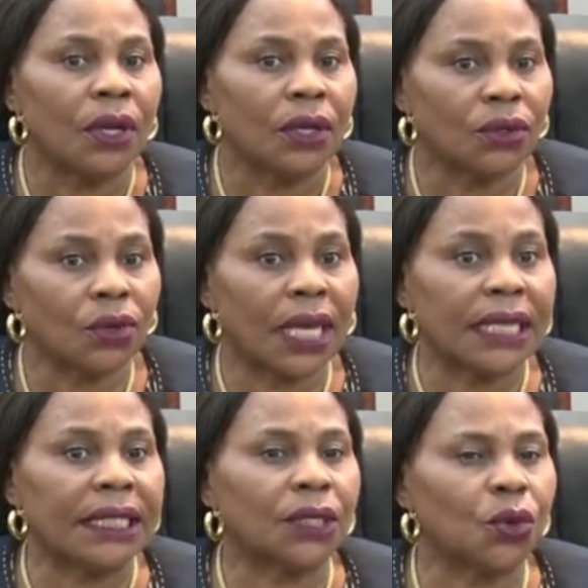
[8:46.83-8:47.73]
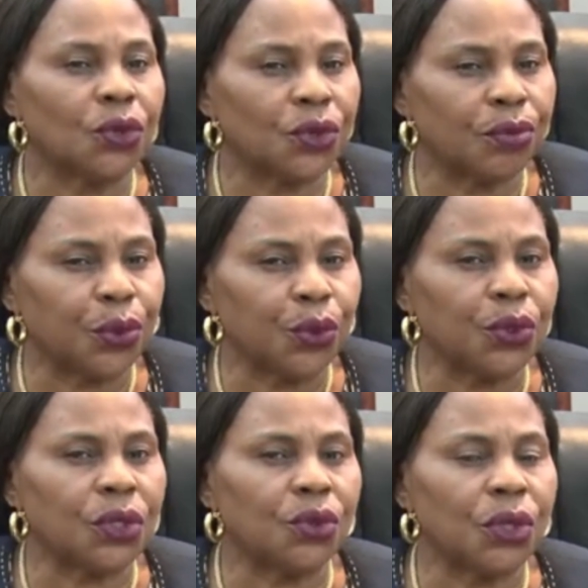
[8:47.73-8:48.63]
so that it contributes
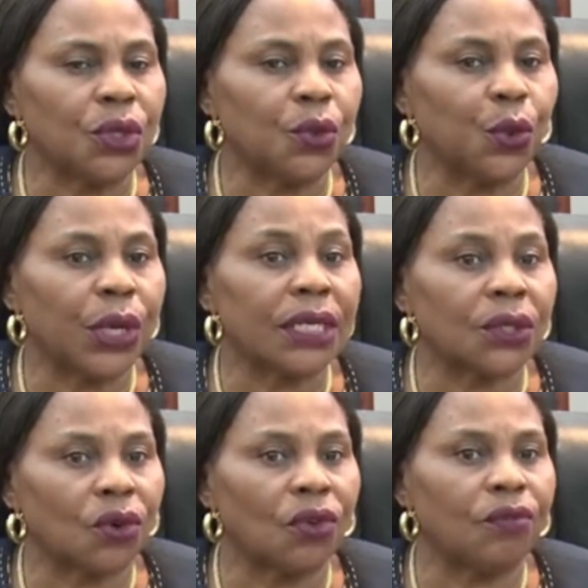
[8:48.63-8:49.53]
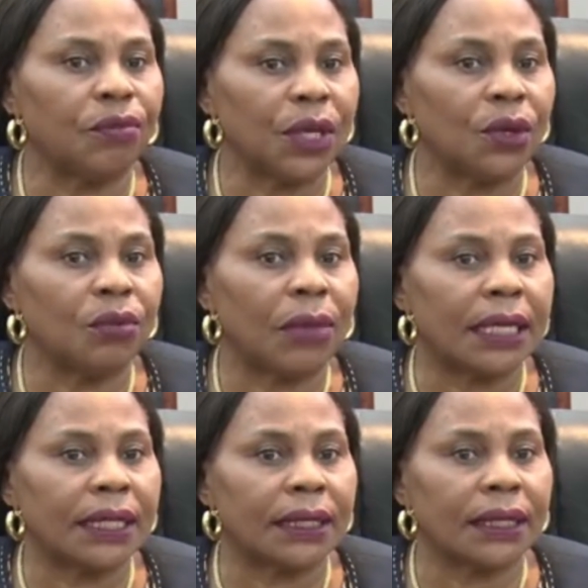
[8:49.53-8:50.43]
to the US $12 billion
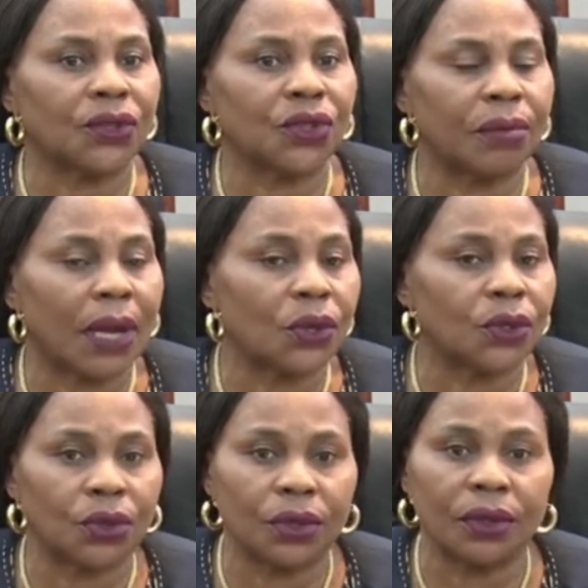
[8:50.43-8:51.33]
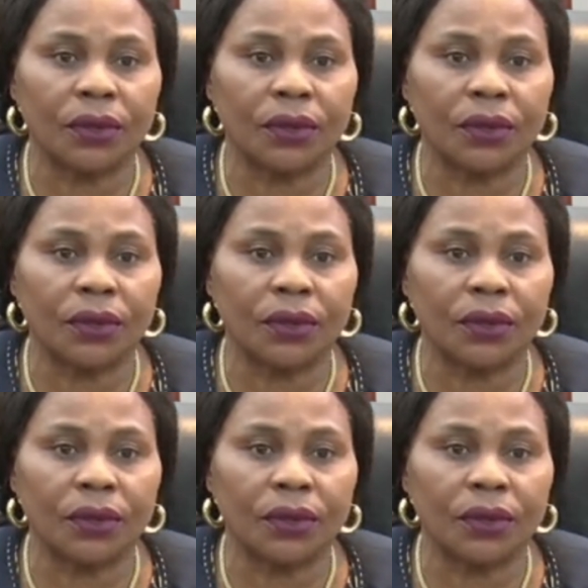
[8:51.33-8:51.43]
mining industry milestone.